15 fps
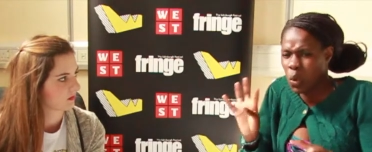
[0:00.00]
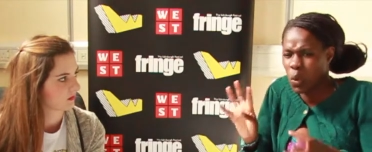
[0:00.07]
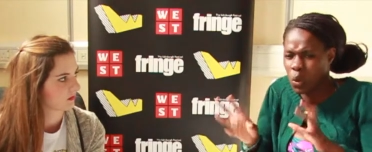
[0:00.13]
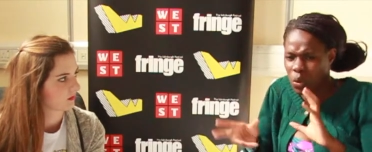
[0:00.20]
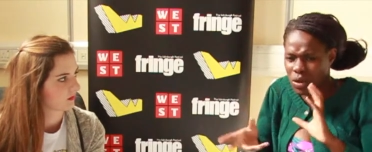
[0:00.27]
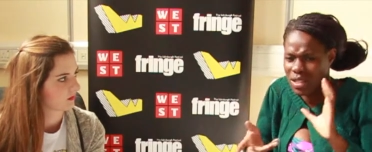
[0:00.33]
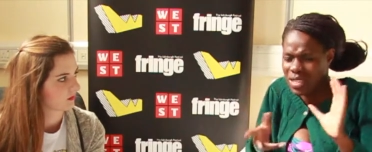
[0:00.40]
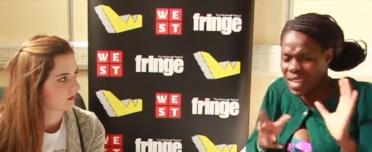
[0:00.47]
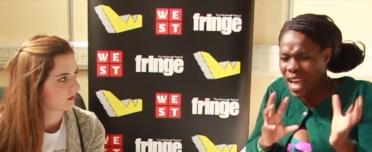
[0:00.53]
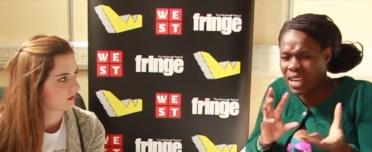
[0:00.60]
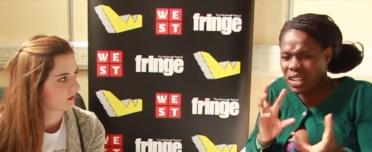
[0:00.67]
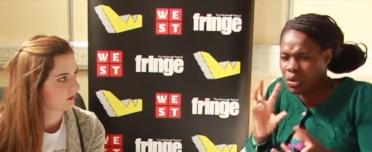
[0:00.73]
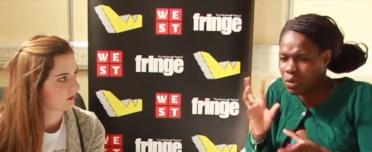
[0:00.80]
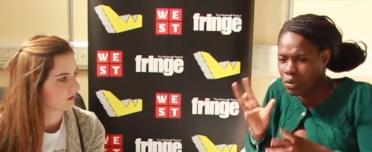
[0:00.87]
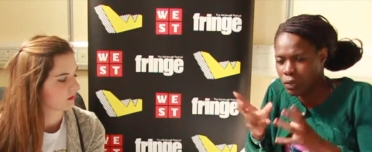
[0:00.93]
Speaker 1: awkward,
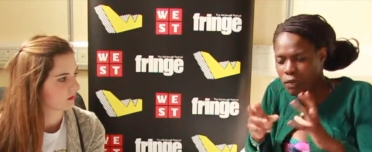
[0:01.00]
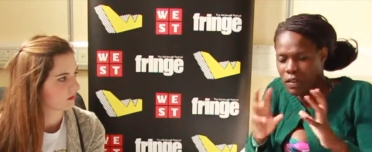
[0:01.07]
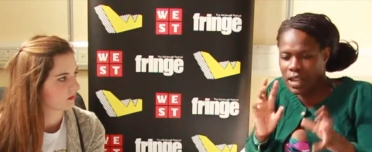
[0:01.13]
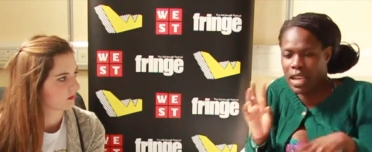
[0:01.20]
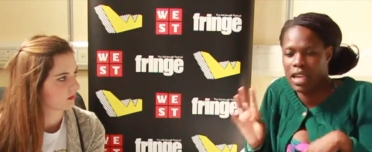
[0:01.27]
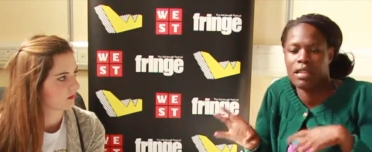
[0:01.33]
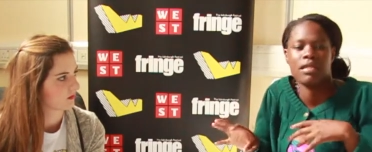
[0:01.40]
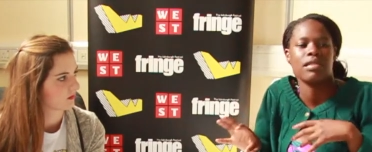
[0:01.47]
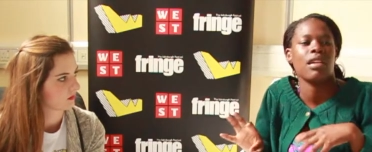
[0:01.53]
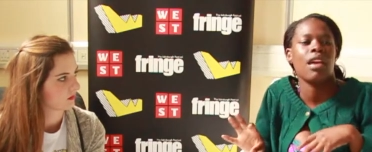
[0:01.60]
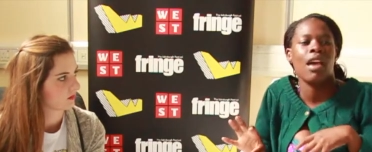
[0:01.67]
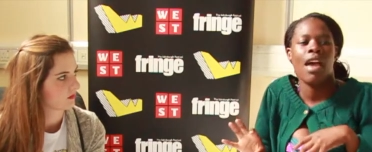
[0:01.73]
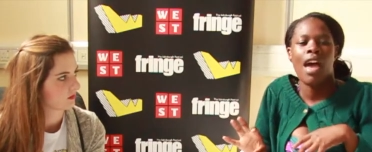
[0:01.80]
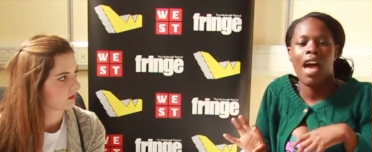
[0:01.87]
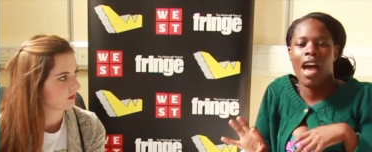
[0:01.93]
tangled feelings,
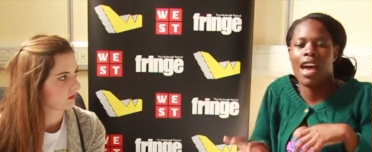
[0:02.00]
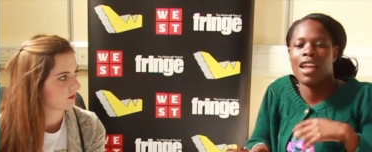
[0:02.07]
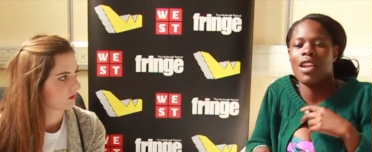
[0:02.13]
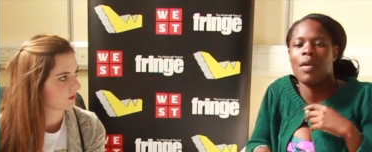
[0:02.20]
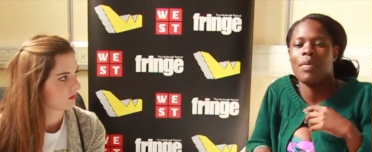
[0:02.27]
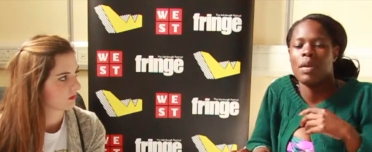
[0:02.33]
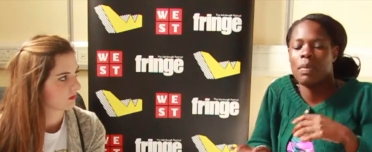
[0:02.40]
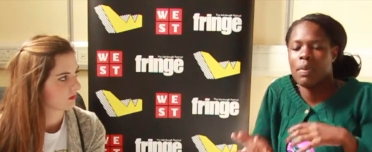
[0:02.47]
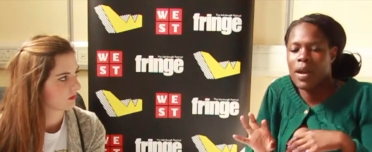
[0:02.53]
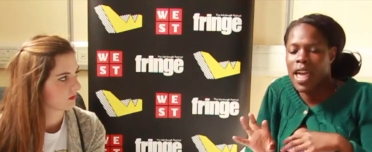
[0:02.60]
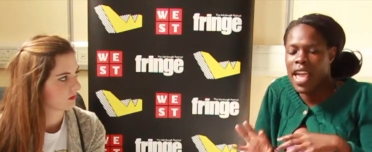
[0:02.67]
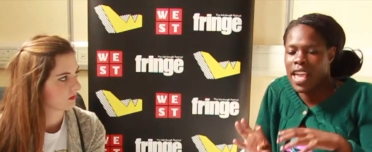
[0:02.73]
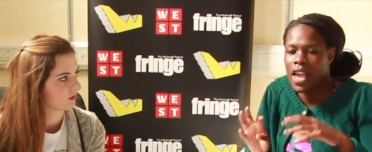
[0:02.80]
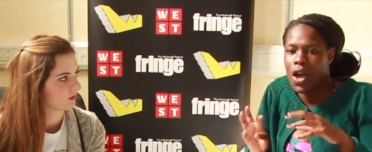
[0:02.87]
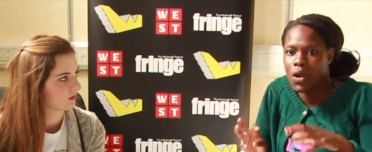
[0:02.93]
and the
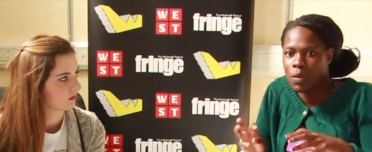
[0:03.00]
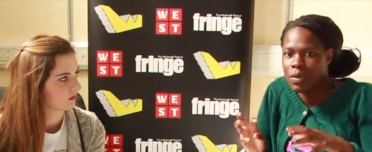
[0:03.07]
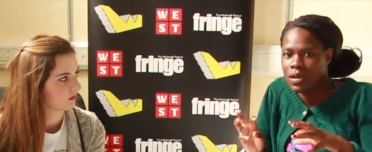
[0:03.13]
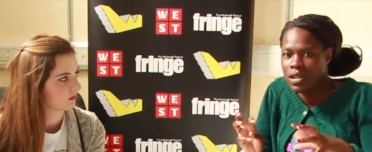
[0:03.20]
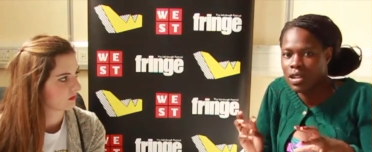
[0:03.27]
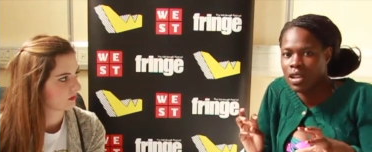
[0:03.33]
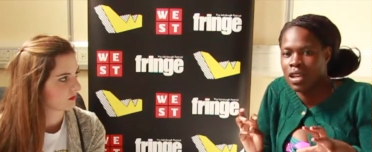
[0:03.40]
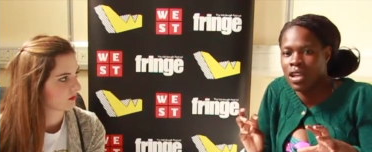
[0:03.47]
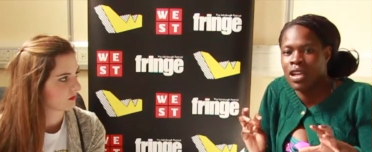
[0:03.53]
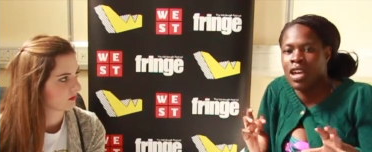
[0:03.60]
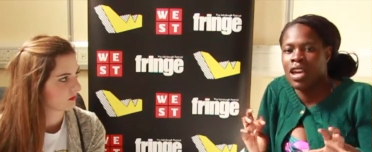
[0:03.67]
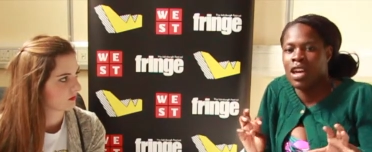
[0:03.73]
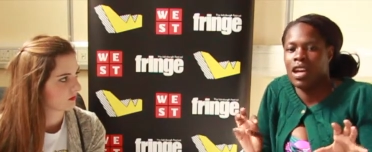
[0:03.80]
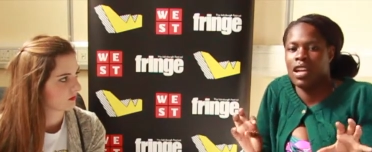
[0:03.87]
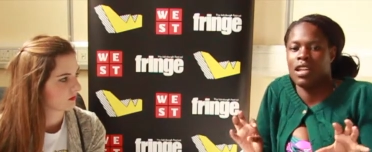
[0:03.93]
play hopes to
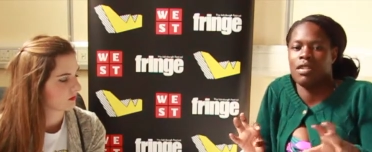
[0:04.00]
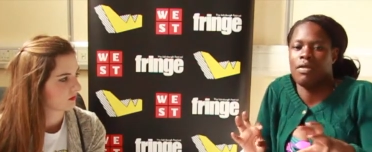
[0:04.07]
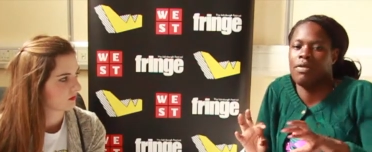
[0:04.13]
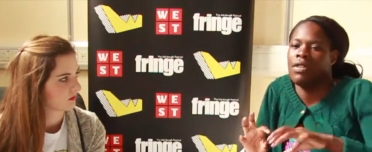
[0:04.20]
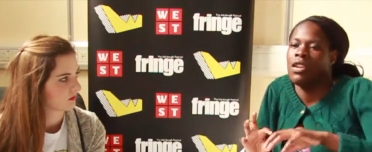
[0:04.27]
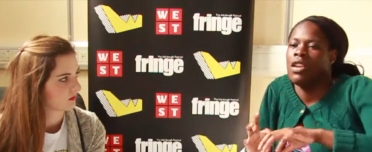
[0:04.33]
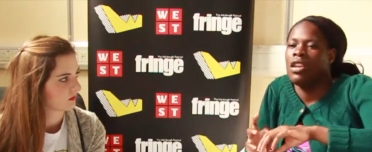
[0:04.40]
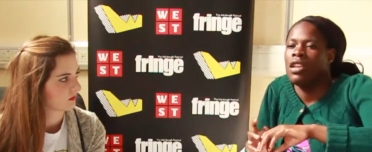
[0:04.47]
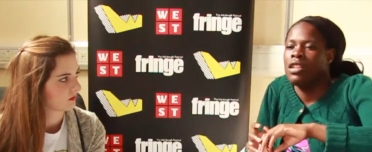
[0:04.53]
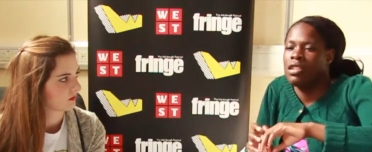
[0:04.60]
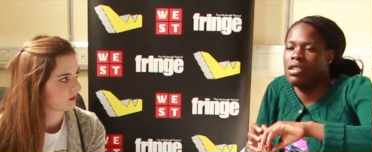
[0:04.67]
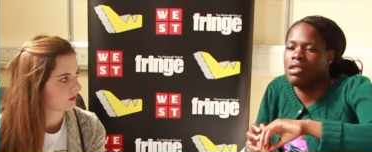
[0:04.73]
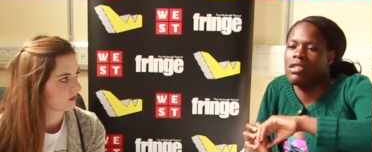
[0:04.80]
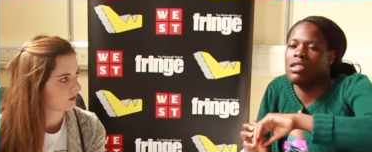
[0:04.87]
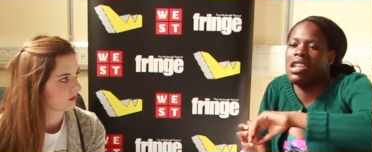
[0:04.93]
kind of
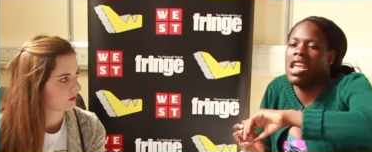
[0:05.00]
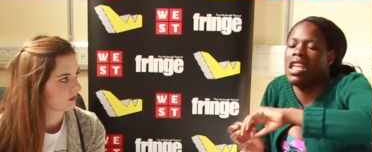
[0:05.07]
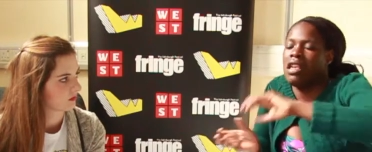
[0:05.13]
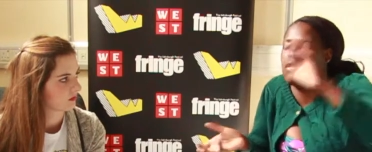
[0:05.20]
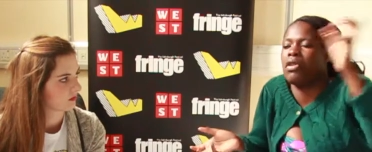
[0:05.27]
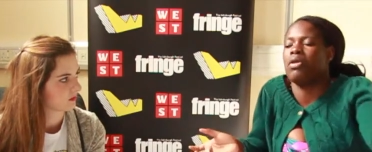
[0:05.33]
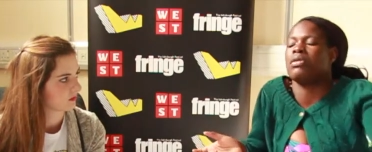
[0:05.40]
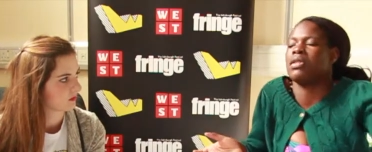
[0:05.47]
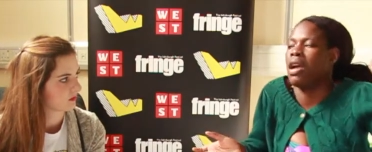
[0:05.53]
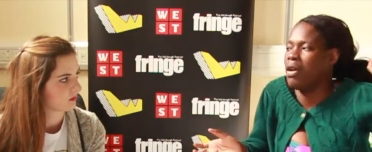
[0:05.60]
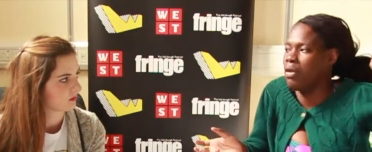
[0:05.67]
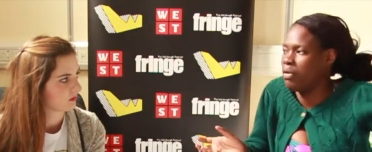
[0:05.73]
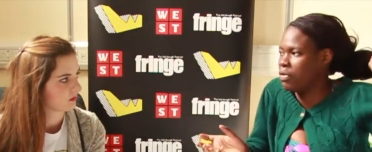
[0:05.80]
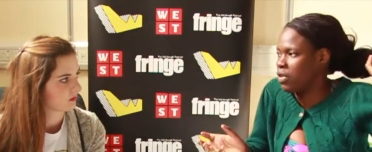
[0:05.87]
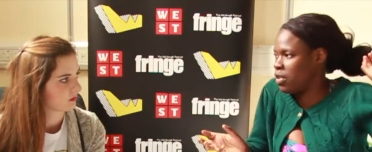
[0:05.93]
take those out
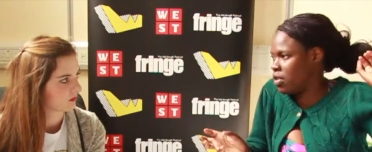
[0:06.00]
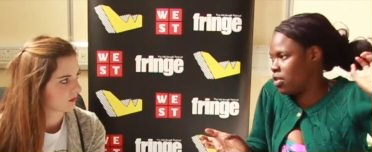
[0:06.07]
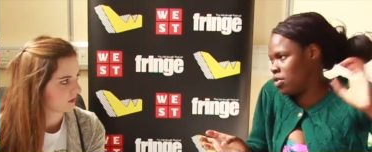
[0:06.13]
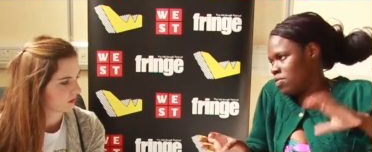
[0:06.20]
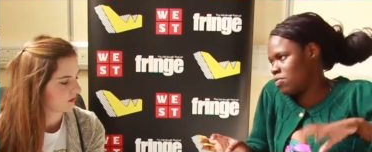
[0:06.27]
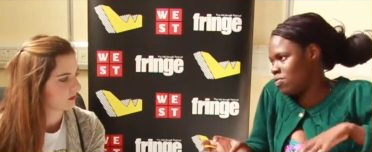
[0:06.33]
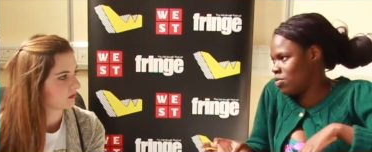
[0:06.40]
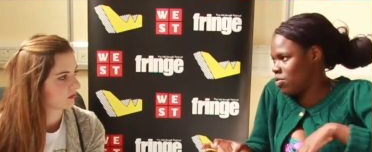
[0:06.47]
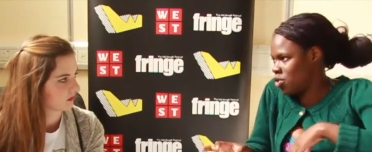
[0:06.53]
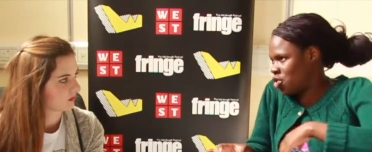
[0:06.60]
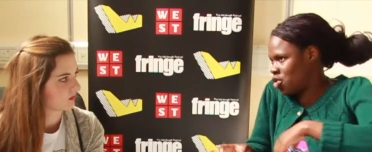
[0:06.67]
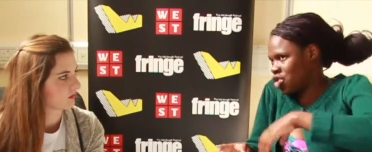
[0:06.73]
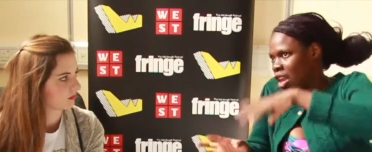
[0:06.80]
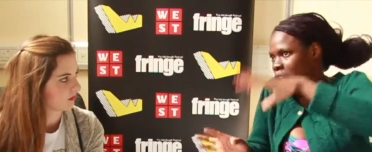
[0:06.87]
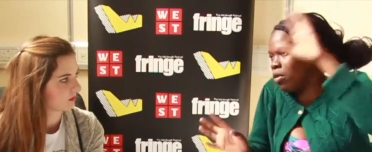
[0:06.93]
of the
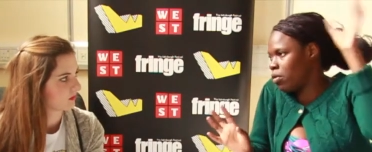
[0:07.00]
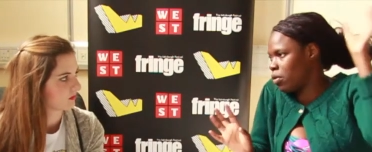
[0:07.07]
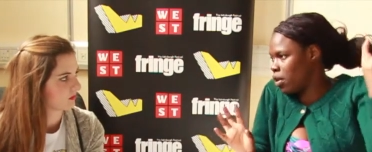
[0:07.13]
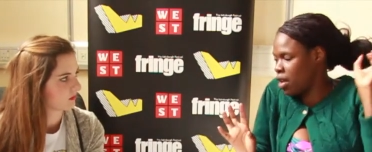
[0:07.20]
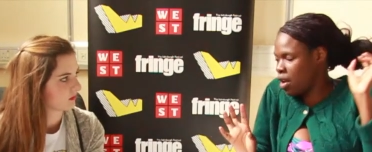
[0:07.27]
shell that